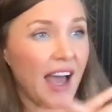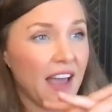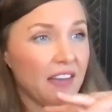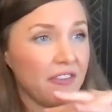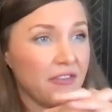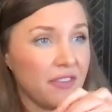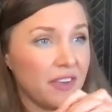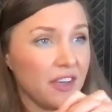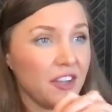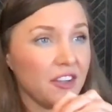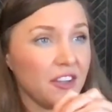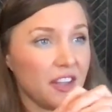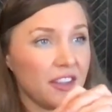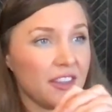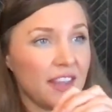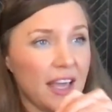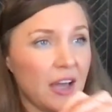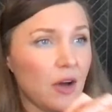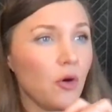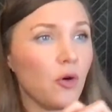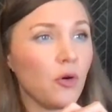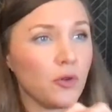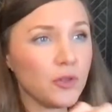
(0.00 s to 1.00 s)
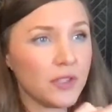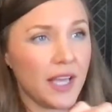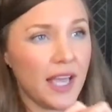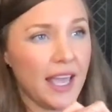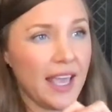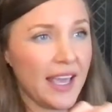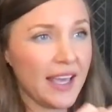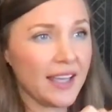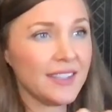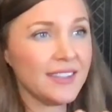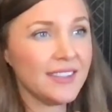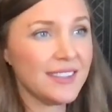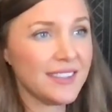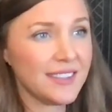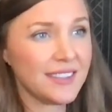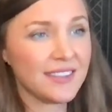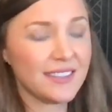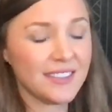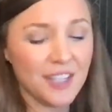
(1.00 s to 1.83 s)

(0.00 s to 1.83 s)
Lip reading: I feel that they hold hands.